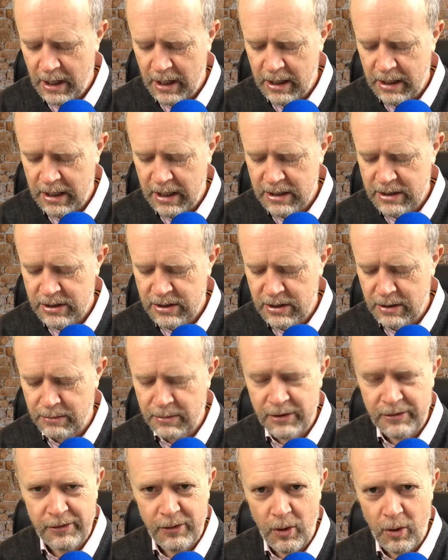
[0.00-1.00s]
against
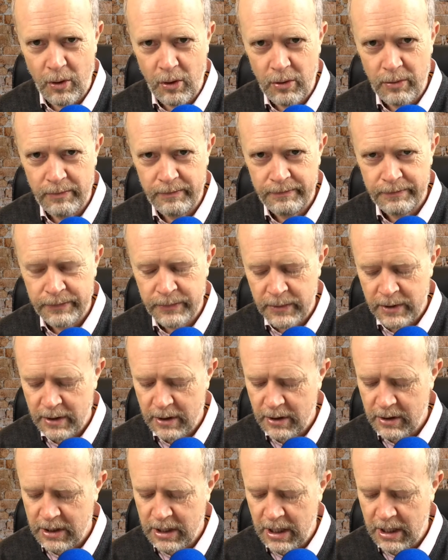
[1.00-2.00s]
number 4.
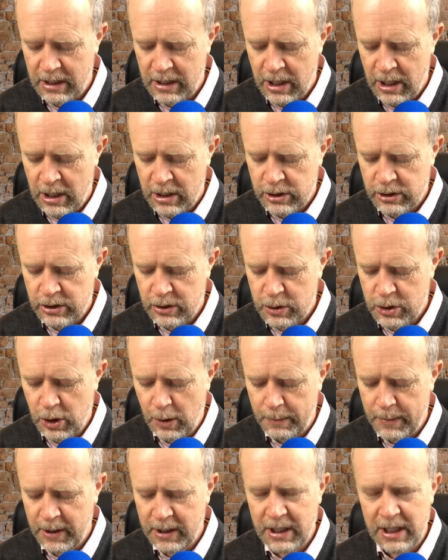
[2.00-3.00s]
Okay, so
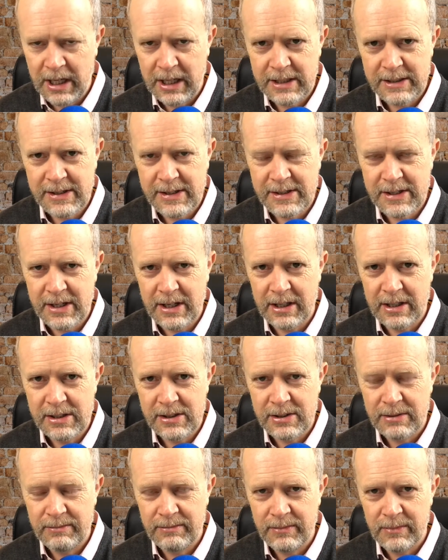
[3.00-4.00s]
shopping and
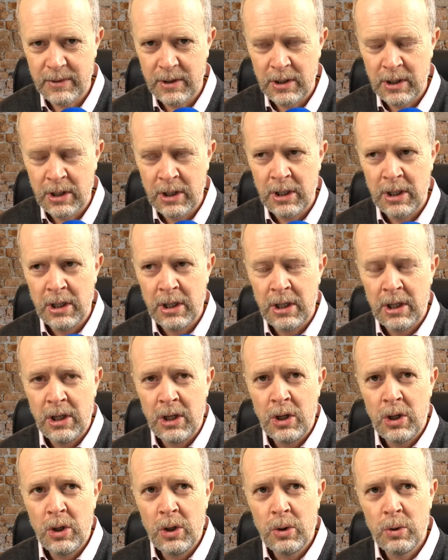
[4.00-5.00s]
exercise.
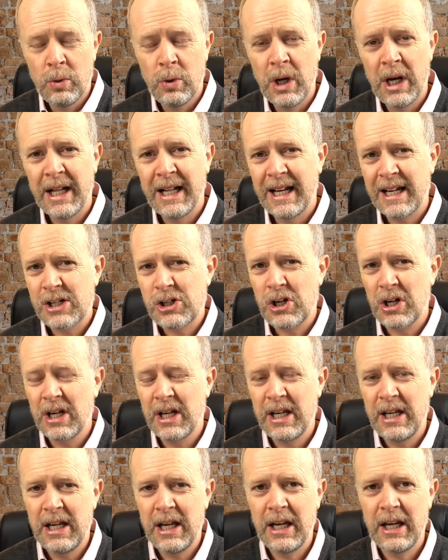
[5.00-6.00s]
Well,
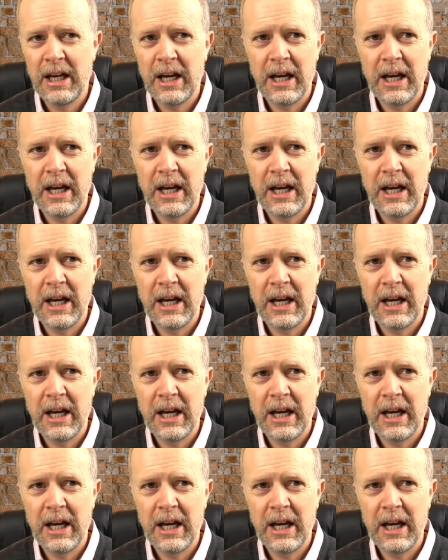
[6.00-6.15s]
actually,